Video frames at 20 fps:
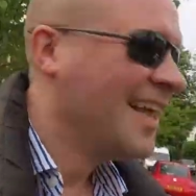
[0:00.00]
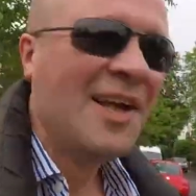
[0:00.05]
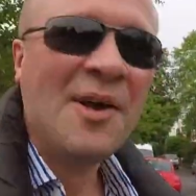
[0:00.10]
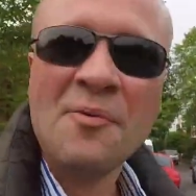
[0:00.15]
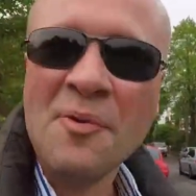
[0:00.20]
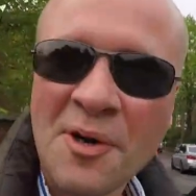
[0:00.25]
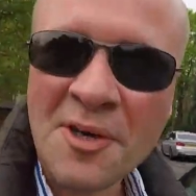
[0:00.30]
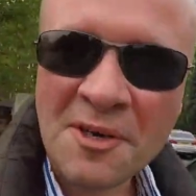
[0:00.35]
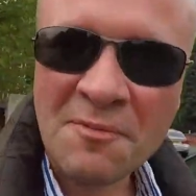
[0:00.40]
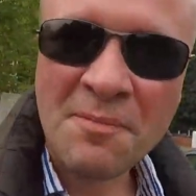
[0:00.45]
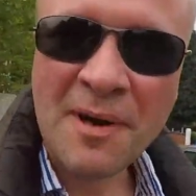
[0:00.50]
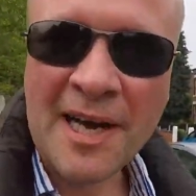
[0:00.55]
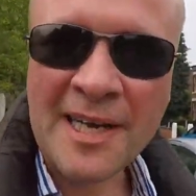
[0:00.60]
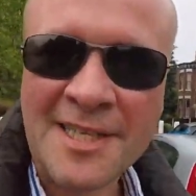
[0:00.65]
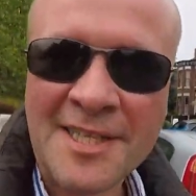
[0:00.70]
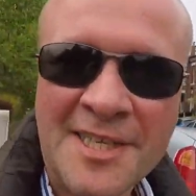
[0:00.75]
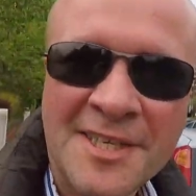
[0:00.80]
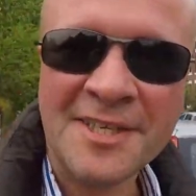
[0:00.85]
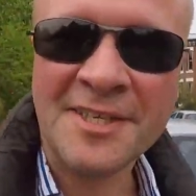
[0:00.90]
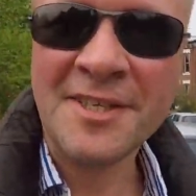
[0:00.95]
Welcome back
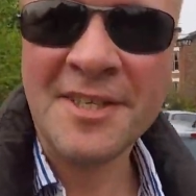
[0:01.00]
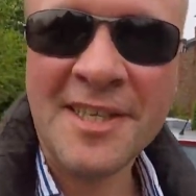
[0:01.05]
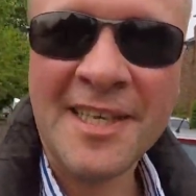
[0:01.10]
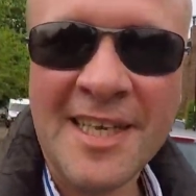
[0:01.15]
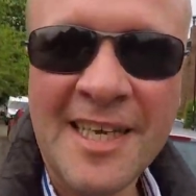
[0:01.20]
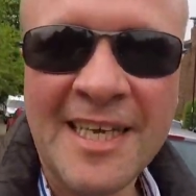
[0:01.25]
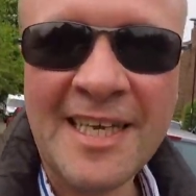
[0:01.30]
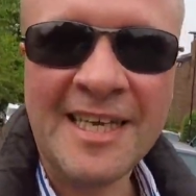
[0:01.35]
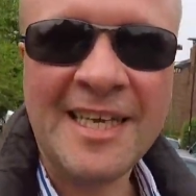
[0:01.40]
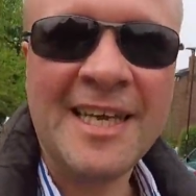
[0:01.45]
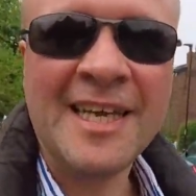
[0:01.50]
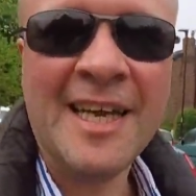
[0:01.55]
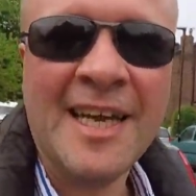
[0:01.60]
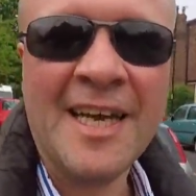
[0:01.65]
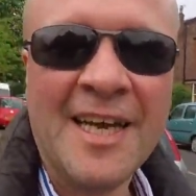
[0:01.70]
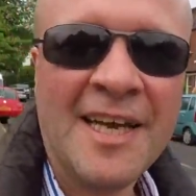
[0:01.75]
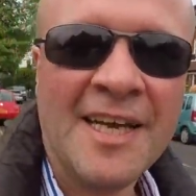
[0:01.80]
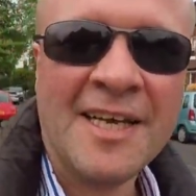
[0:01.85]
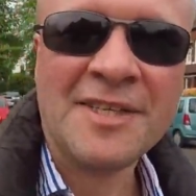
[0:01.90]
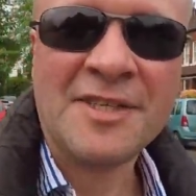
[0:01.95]
to the
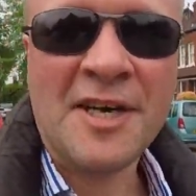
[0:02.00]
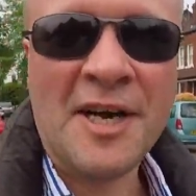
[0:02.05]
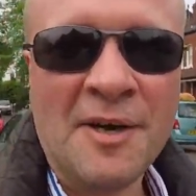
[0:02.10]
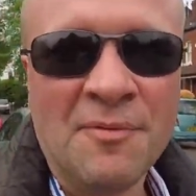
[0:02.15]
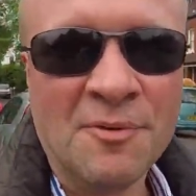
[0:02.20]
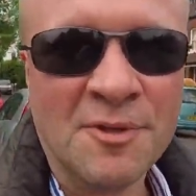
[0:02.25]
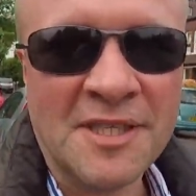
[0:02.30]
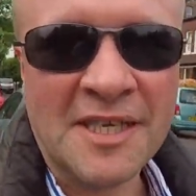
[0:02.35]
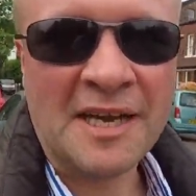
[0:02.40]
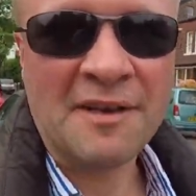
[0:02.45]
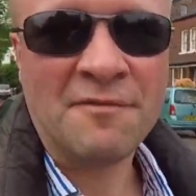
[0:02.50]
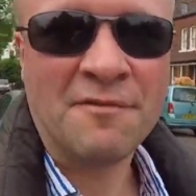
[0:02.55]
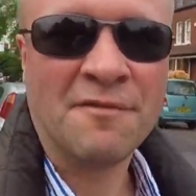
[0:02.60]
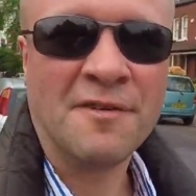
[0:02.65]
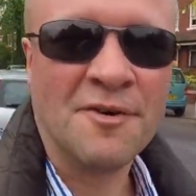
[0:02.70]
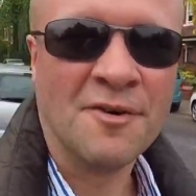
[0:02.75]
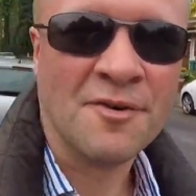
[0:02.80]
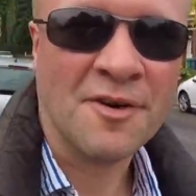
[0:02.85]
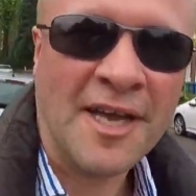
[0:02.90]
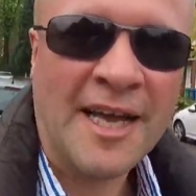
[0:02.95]
Tightwad Dad
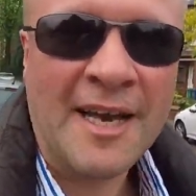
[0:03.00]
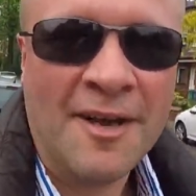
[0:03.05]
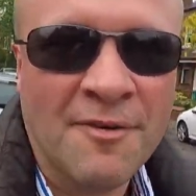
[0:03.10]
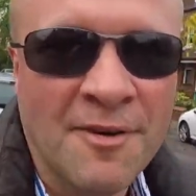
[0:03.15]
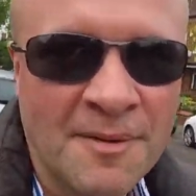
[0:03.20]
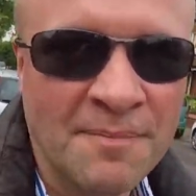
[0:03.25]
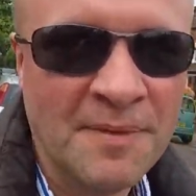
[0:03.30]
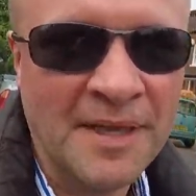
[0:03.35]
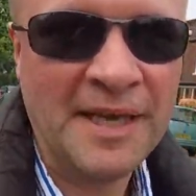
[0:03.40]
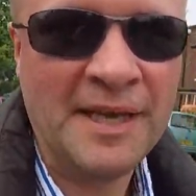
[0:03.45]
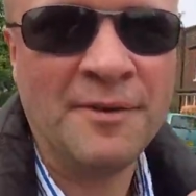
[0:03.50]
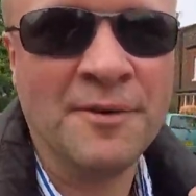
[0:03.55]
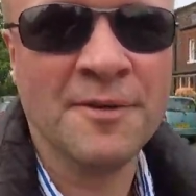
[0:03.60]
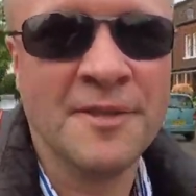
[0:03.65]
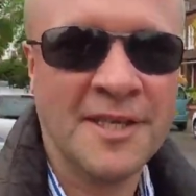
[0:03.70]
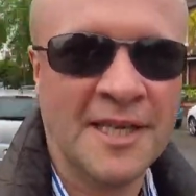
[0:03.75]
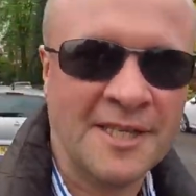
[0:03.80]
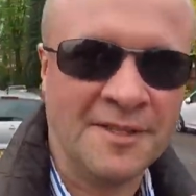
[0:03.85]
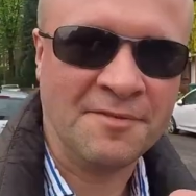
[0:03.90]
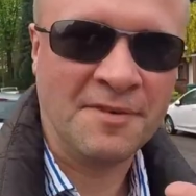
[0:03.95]
vlog. Hello, I'm Neil.
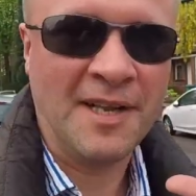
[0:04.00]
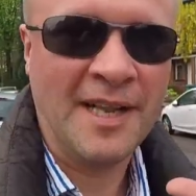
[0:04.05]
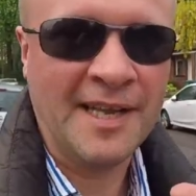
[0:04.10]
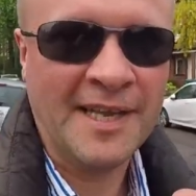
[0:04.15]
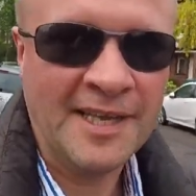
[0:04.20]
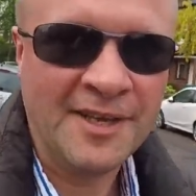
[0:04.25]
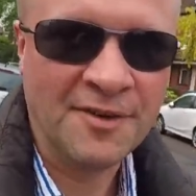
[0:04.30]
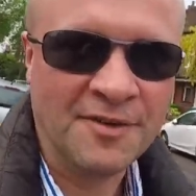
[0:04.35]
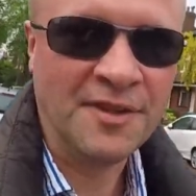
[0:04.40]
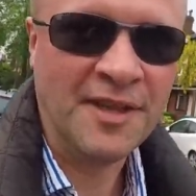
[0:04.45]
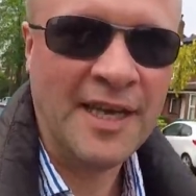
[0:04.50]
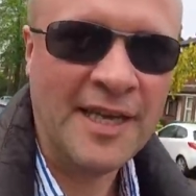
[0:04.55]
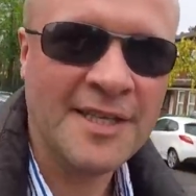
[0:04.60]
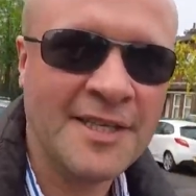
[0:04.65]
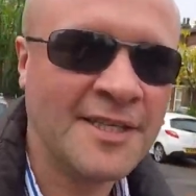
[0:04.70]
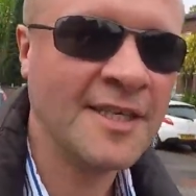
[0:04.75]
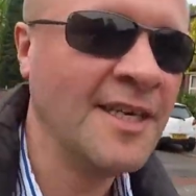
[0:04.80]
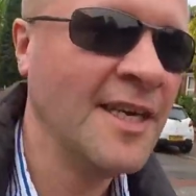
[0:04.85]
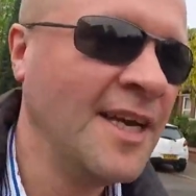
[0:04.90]
Thanks for clicking on this.